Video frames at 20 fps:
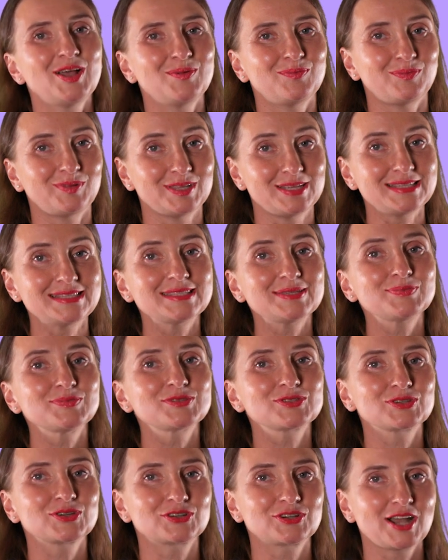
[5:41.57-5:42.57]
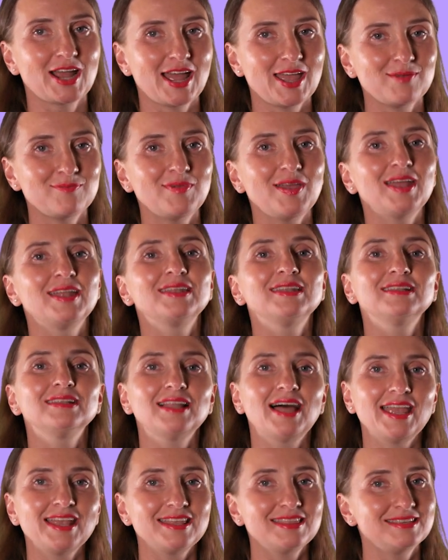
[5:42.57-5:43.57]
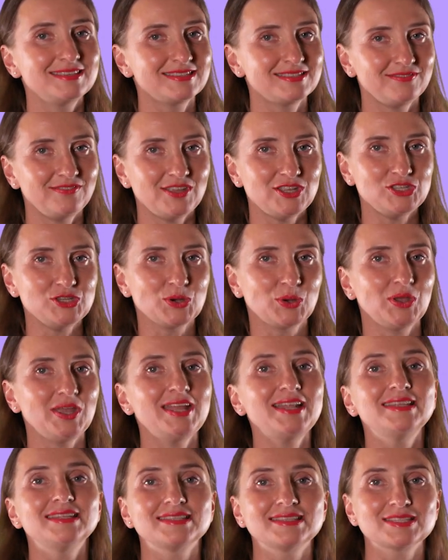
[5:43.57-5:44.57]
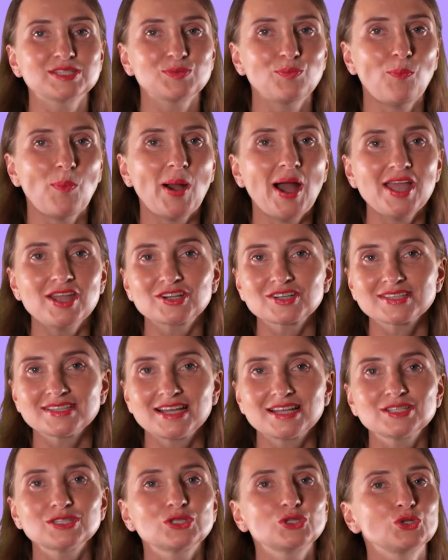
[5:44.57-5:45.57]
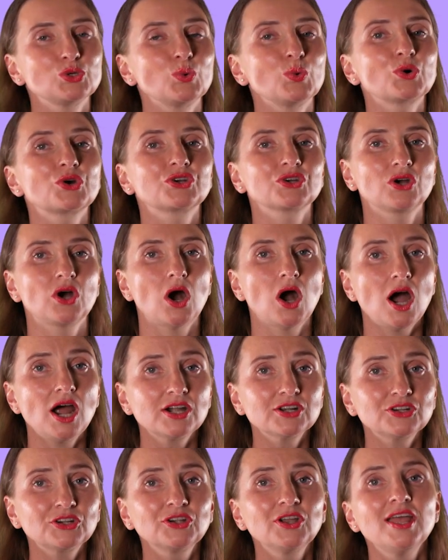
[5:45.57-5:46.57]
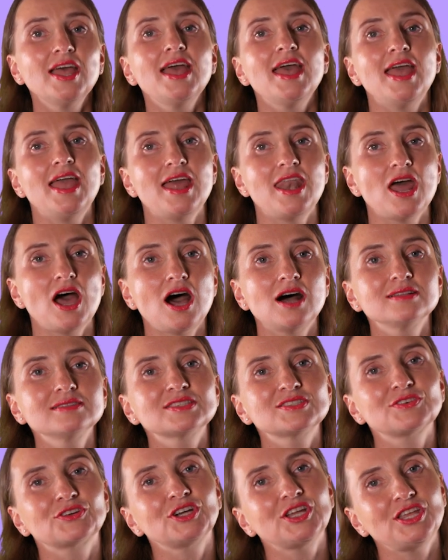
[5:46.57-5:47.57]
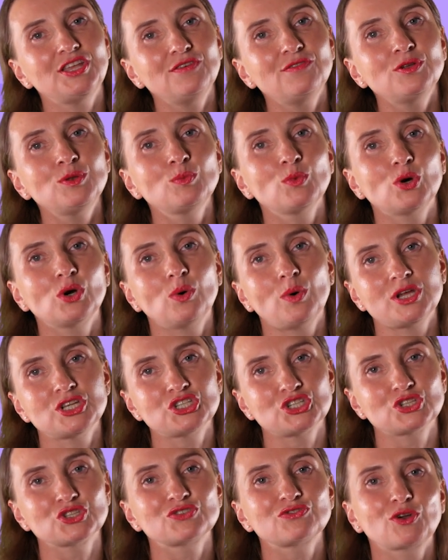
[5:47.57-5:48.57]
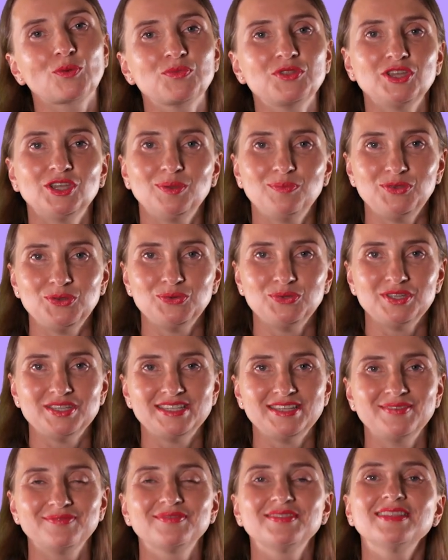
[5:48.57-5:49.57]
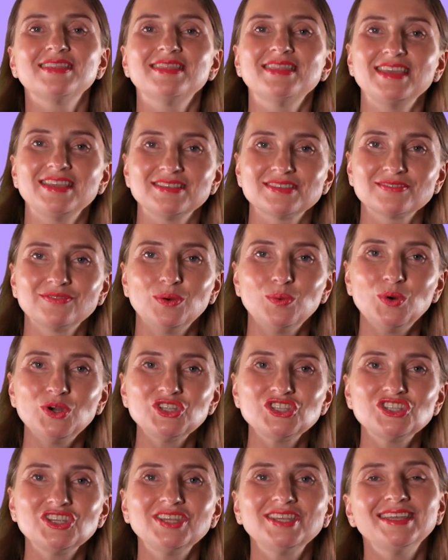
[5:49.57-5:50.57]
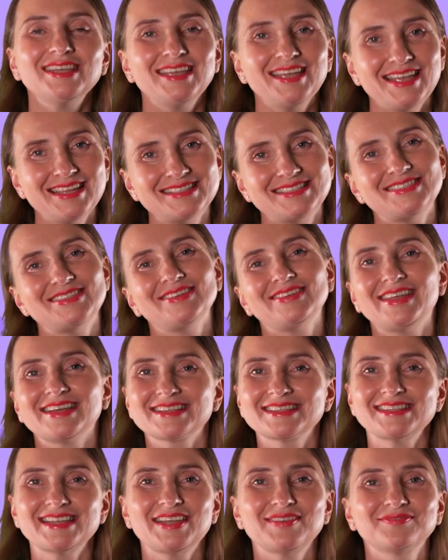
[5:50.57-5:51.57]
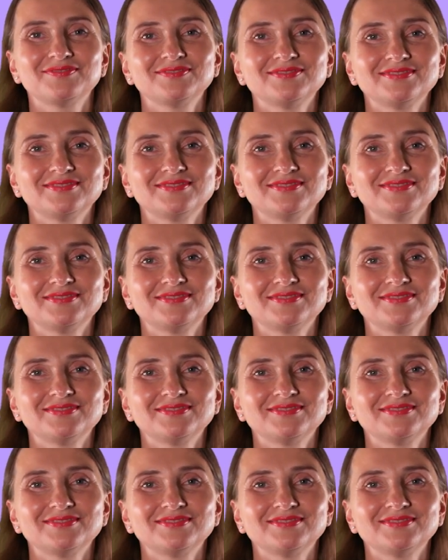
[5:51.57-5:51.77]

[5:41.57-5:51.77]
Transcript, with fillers: Please subscribe and like this video. It inspires us to work harder and answer even more questions from the community. Thanks for watching and see you next time.